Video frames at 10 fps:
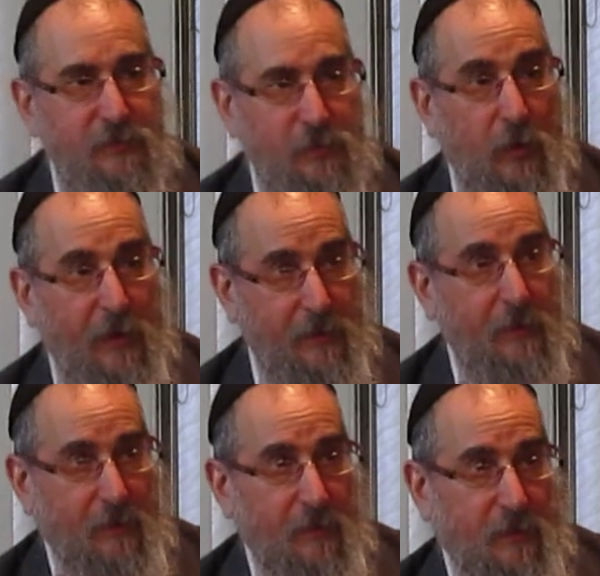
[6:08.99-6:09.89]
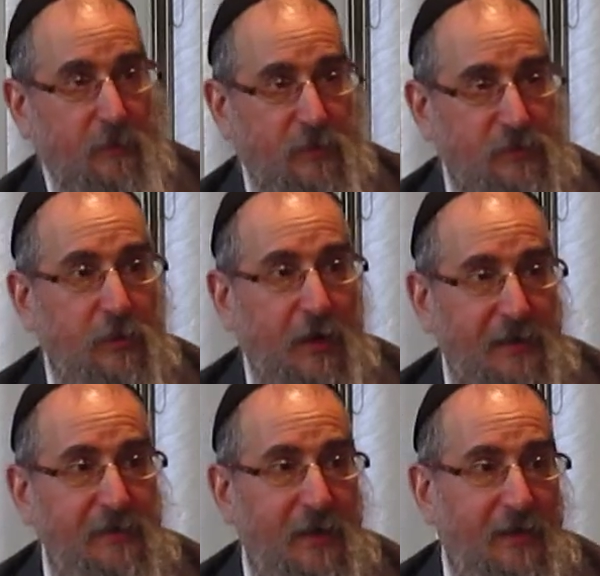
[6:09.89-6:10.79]
So it was a good
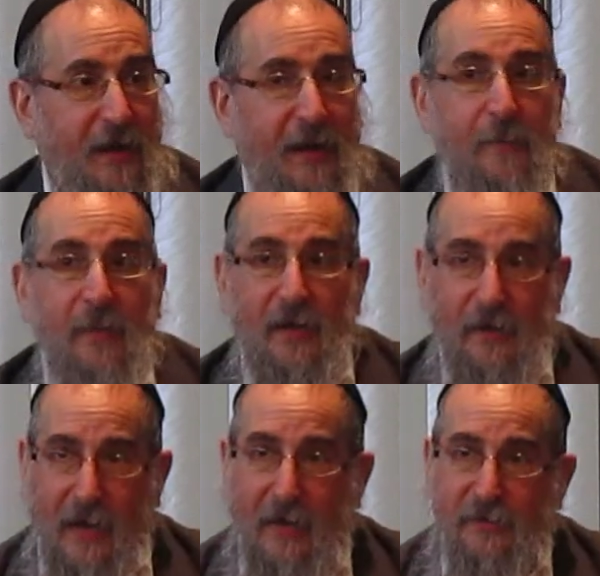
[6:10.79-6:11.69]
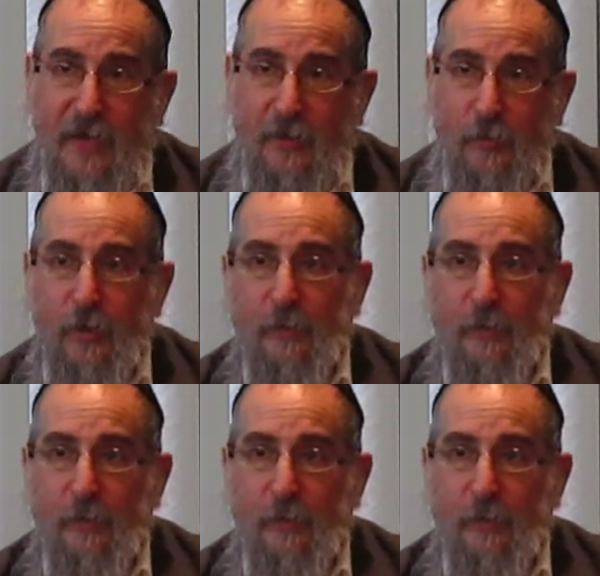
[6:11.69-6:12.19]
idea that I made a contact with him,